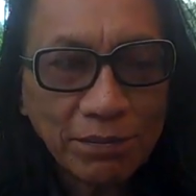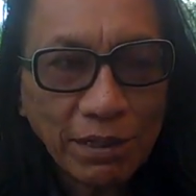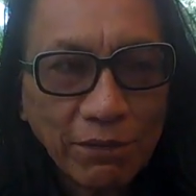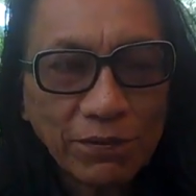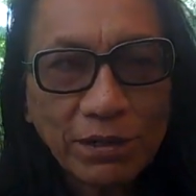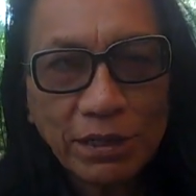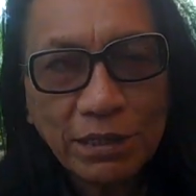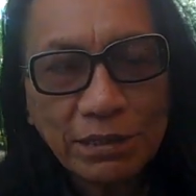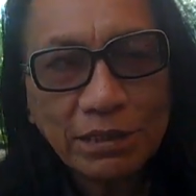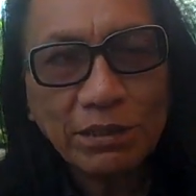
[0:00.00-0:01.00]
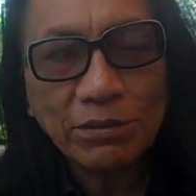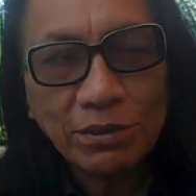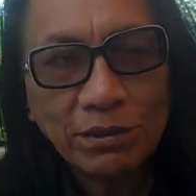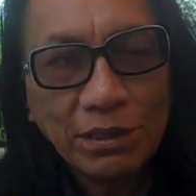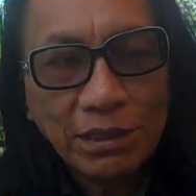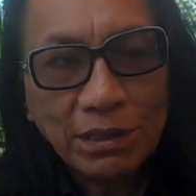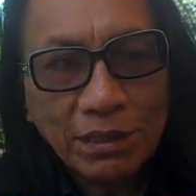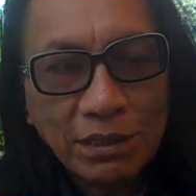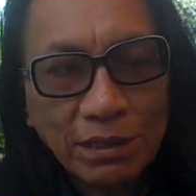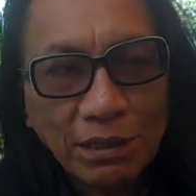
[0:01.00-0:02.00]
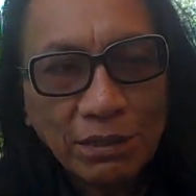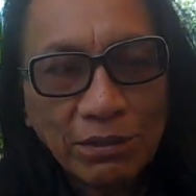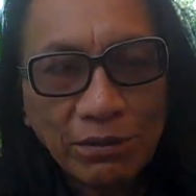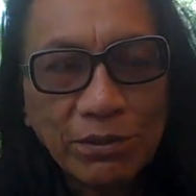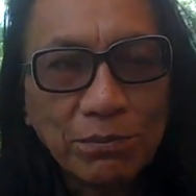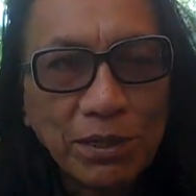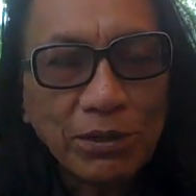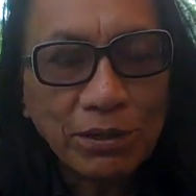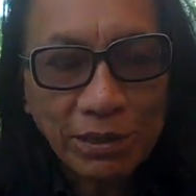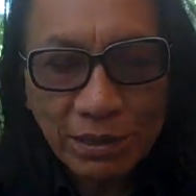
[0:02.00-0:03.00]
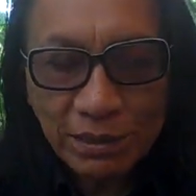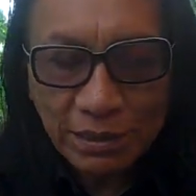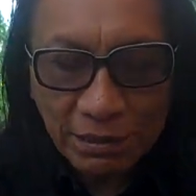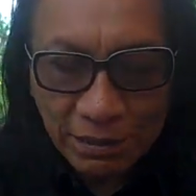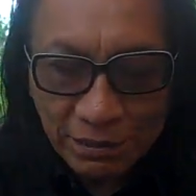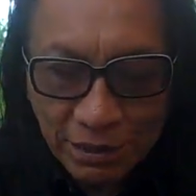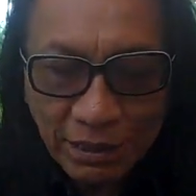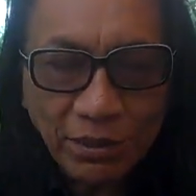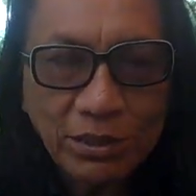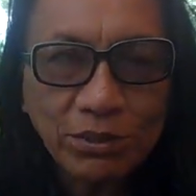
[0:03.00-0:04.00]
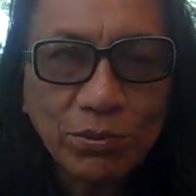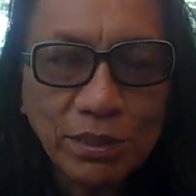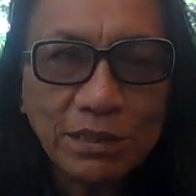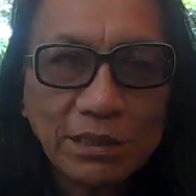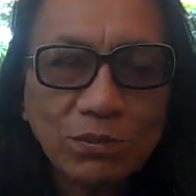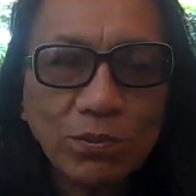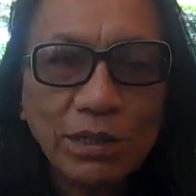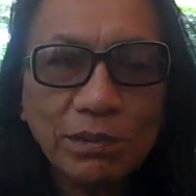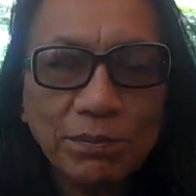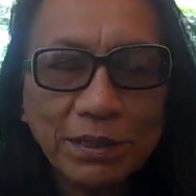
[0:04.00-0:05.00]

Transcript: Afrikaans are in my audience, and Australians as well.